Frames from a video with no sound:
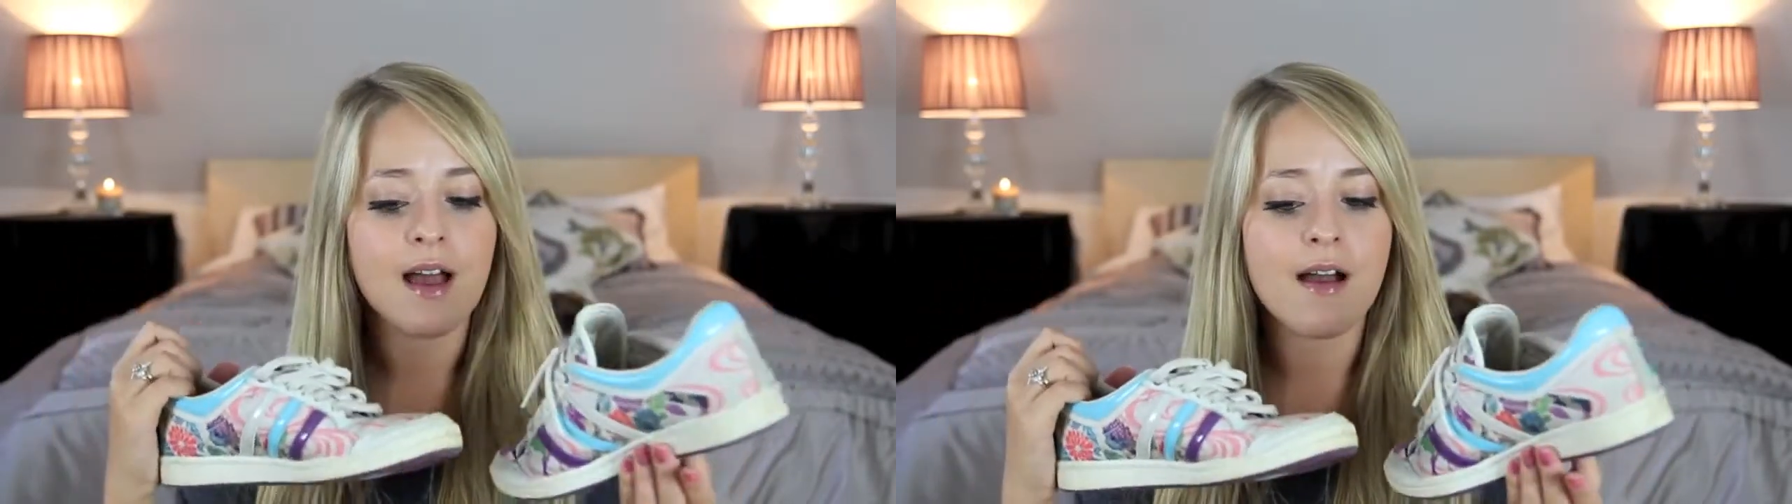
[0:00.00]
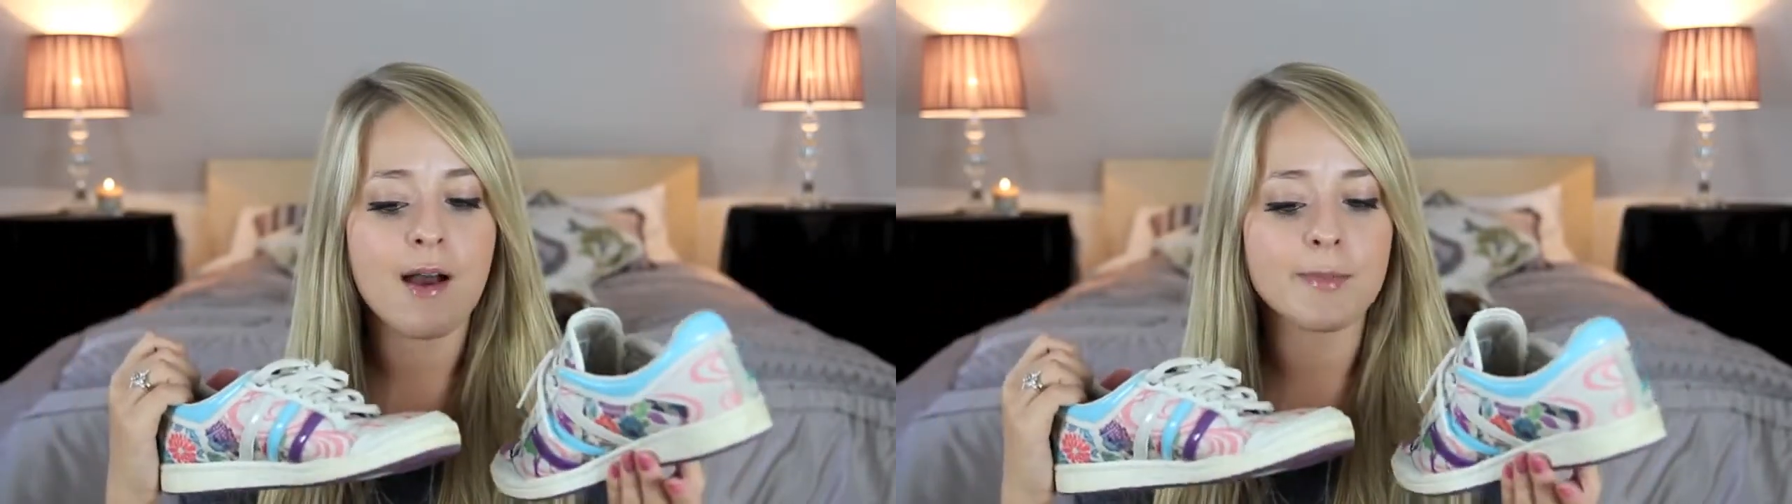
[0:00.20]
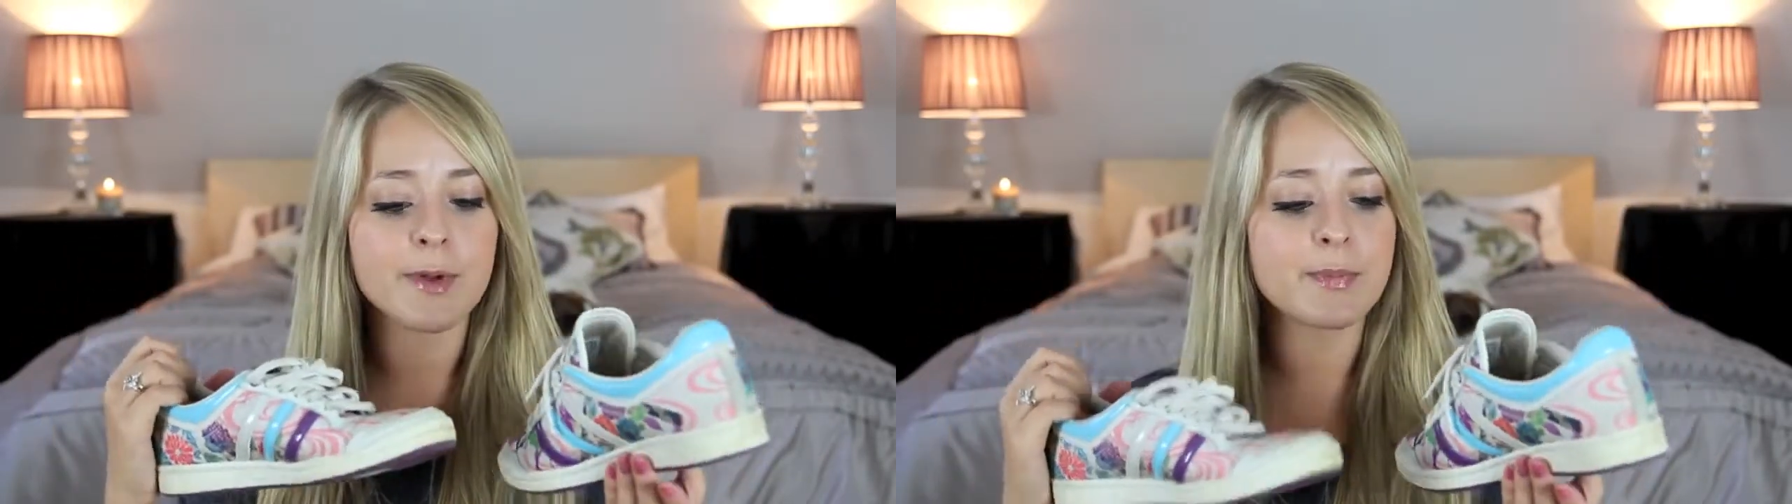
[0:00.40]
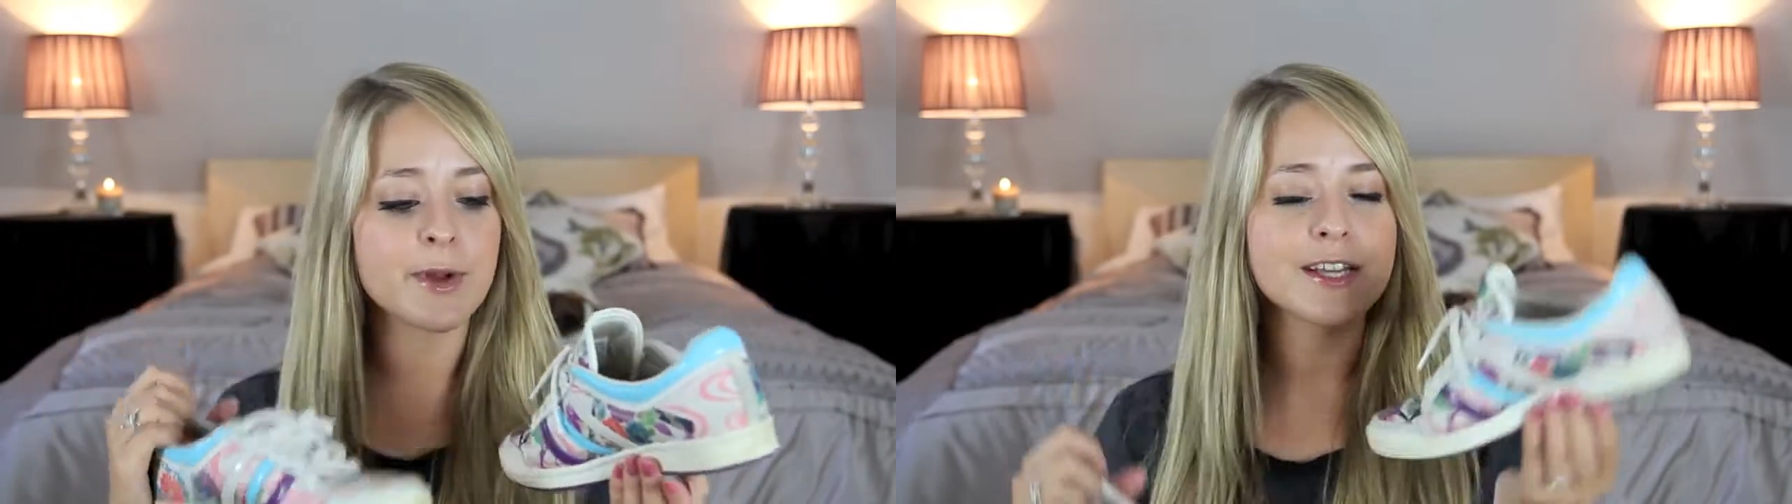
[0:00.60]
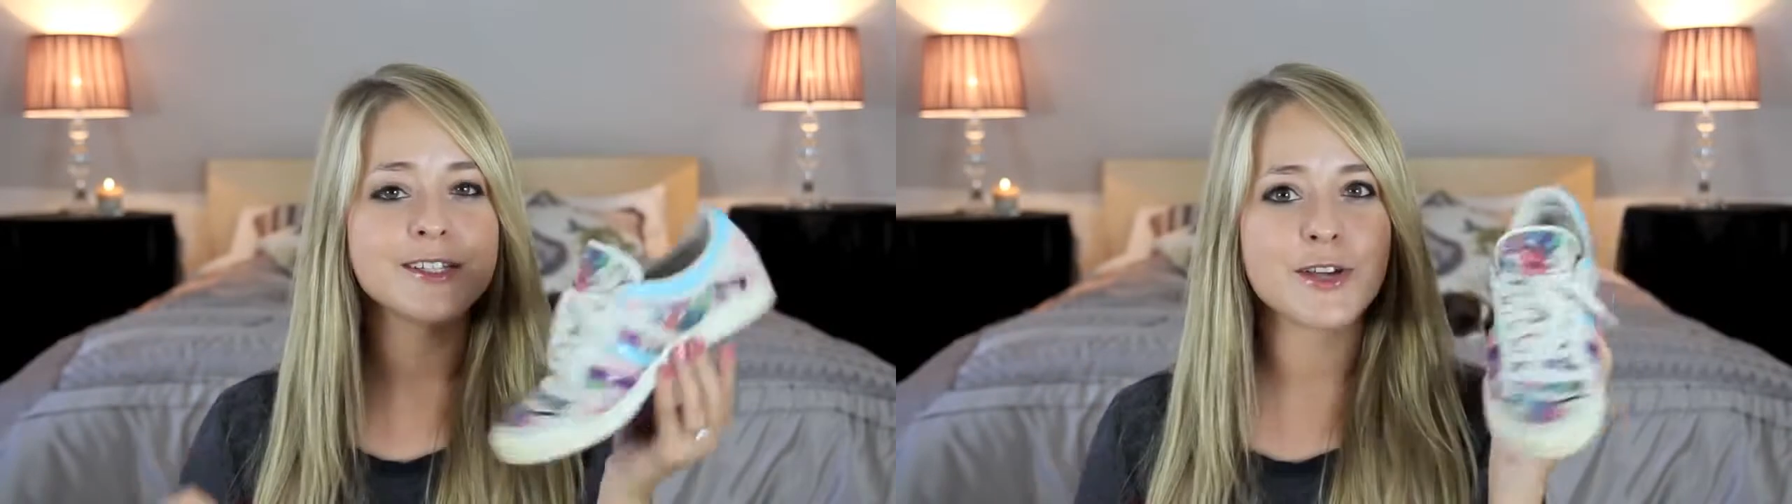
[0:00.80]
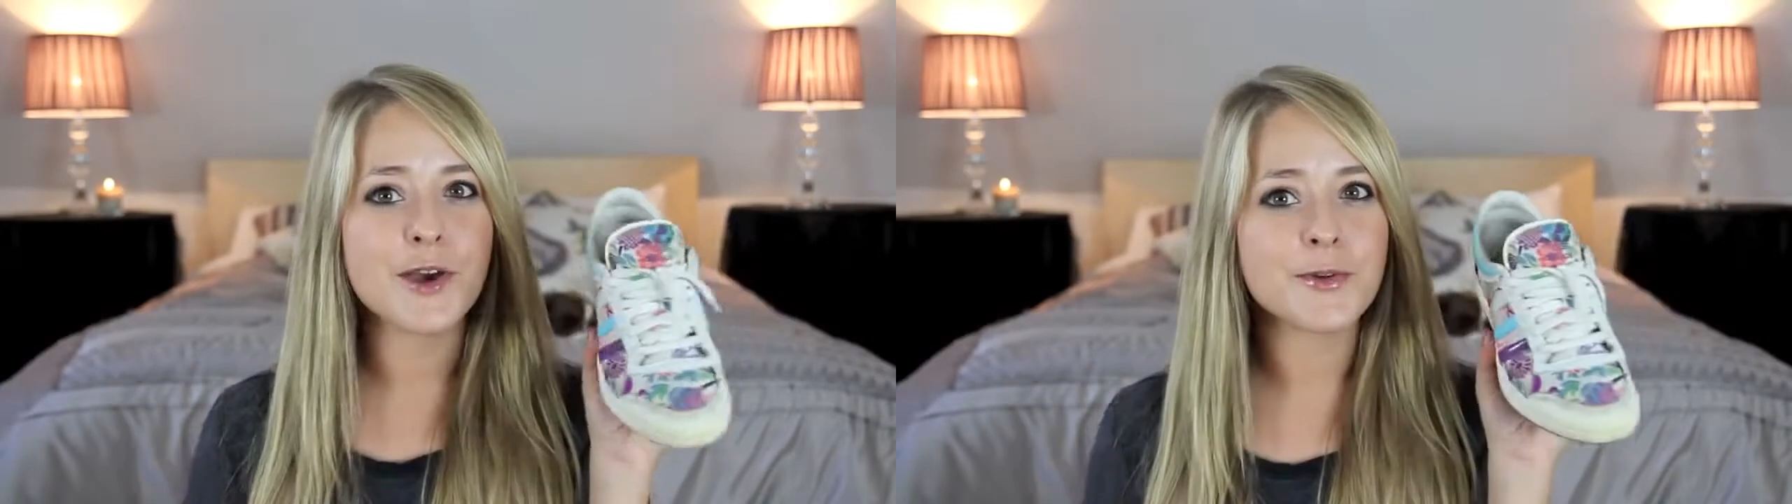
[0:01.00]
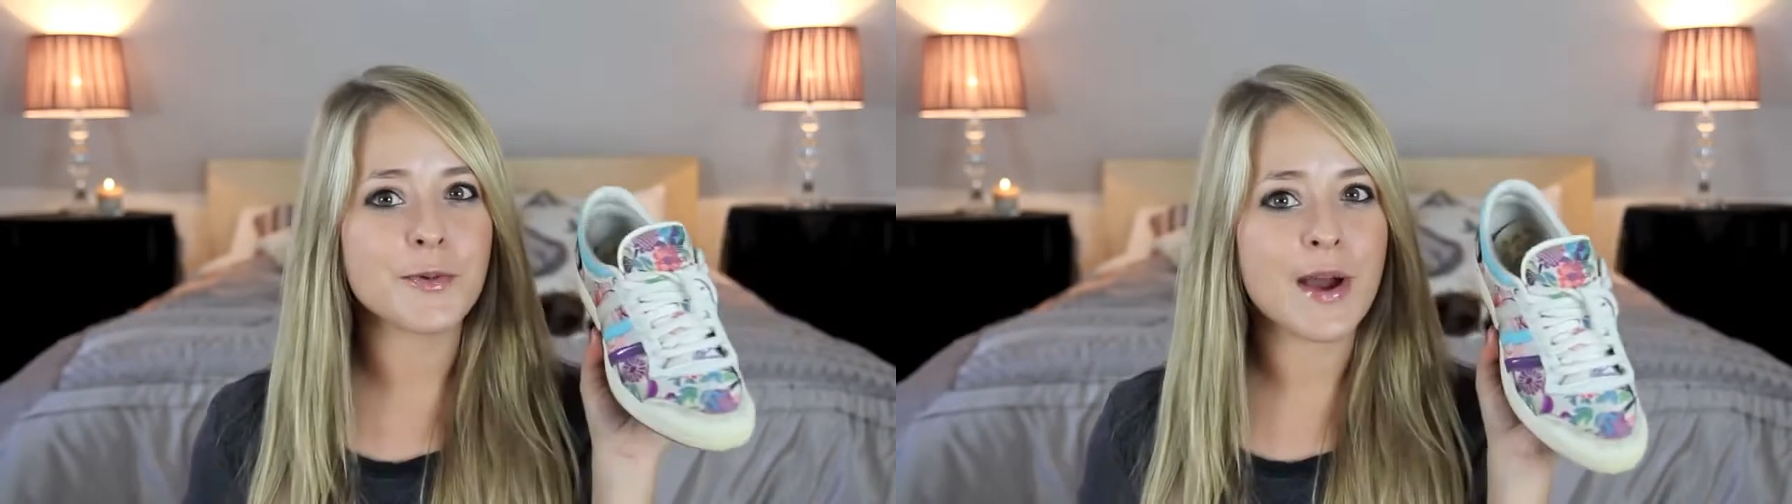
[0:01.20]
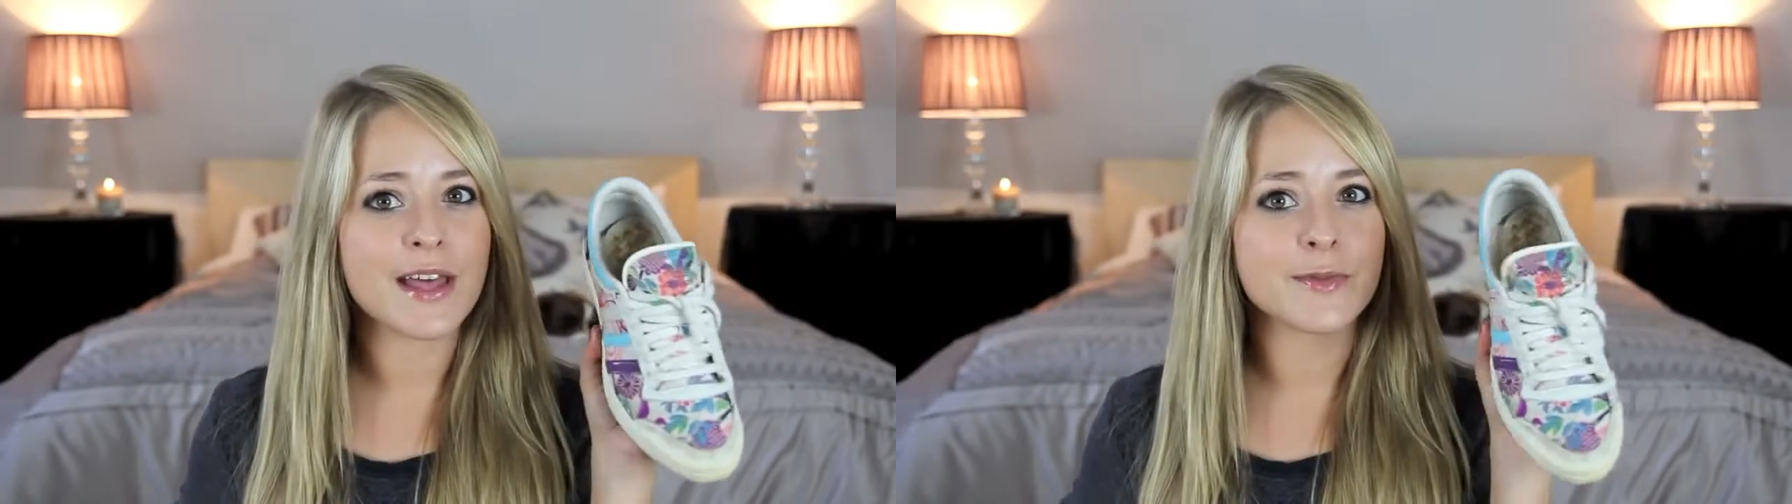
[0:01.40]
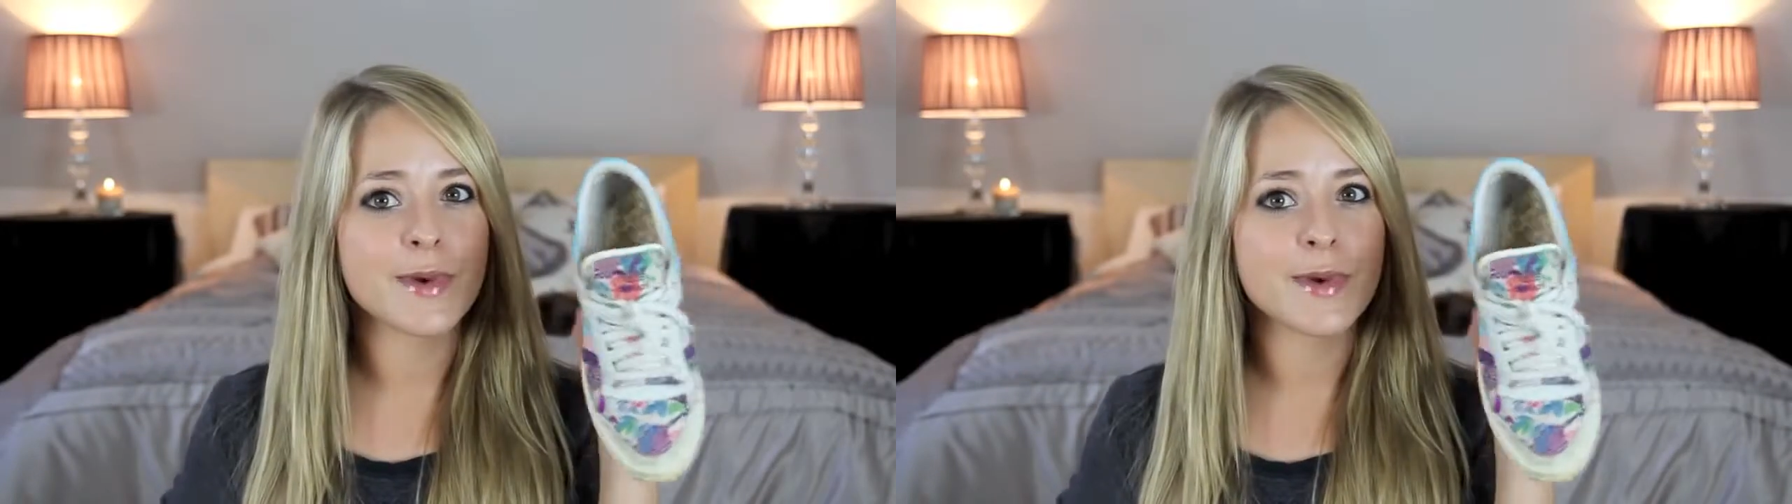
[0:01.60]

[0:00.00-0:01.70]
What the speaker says: But I don't wear